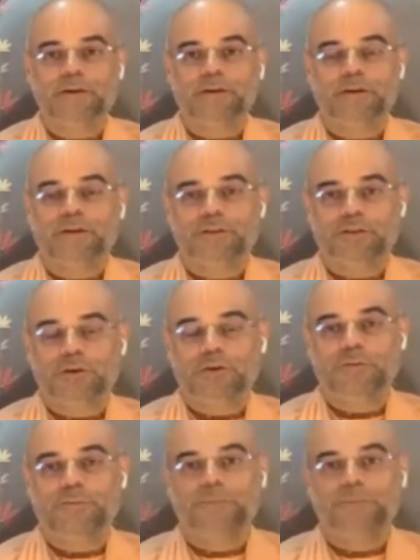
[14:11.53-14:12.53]

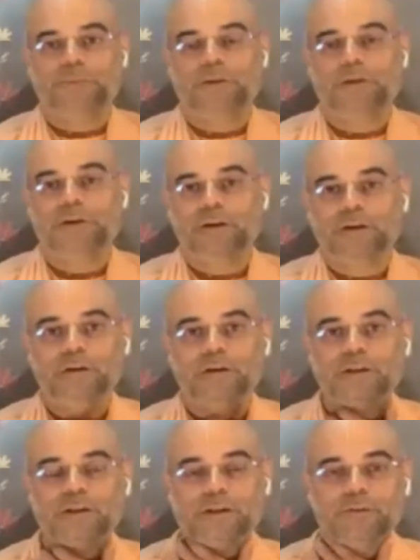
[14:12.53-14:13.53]
So,
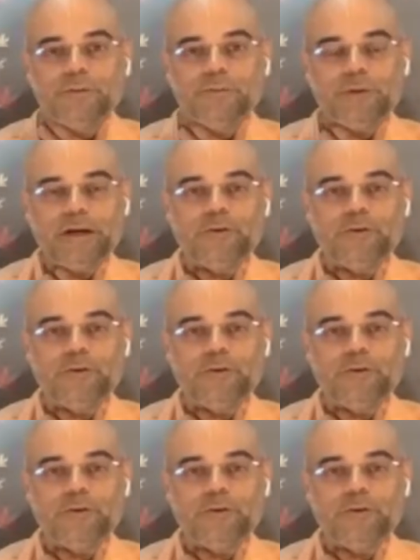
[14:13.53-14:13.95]
my